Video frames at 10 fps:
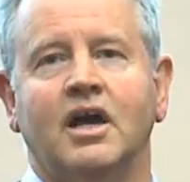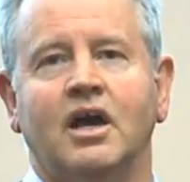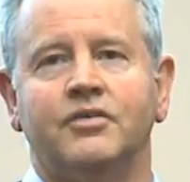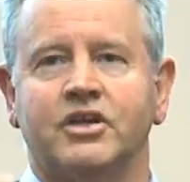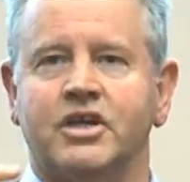
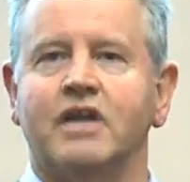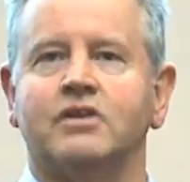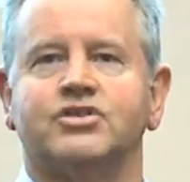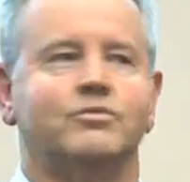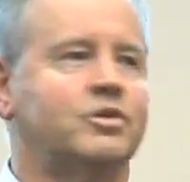The
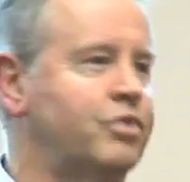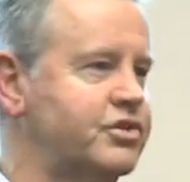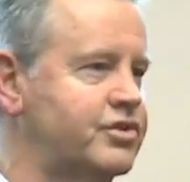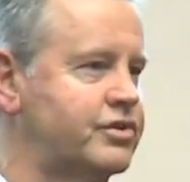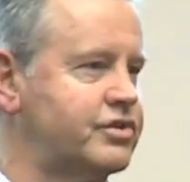calcium
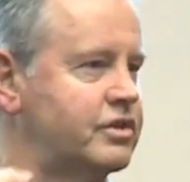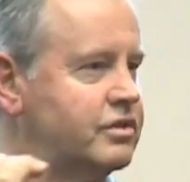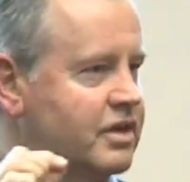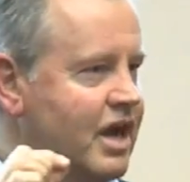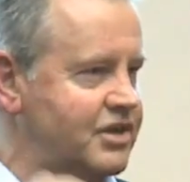deposits
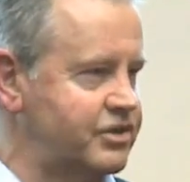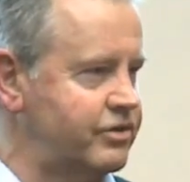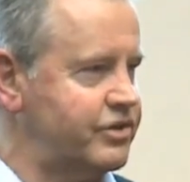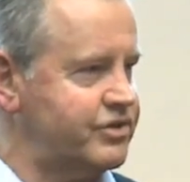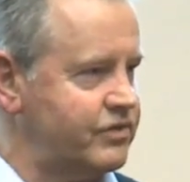in the
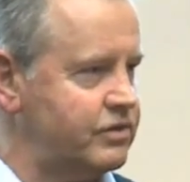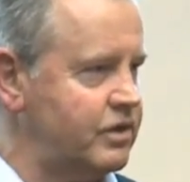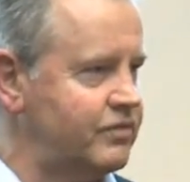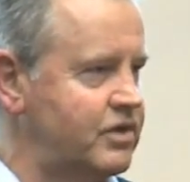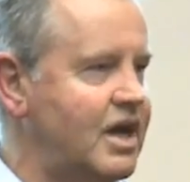arteries
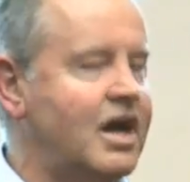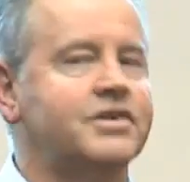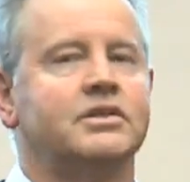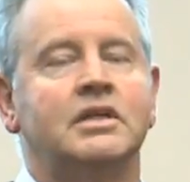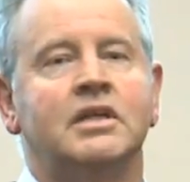of the
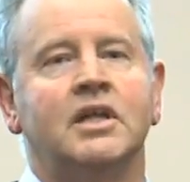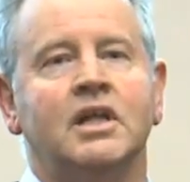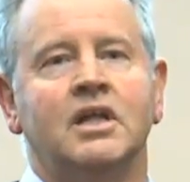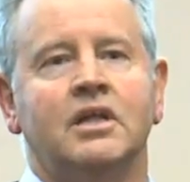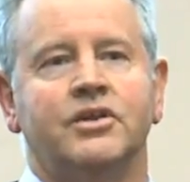heart
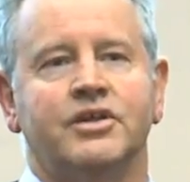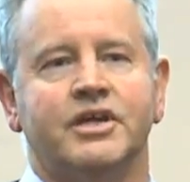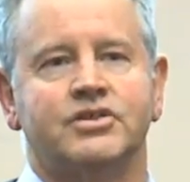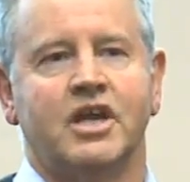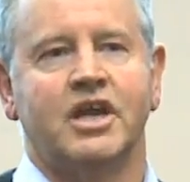that they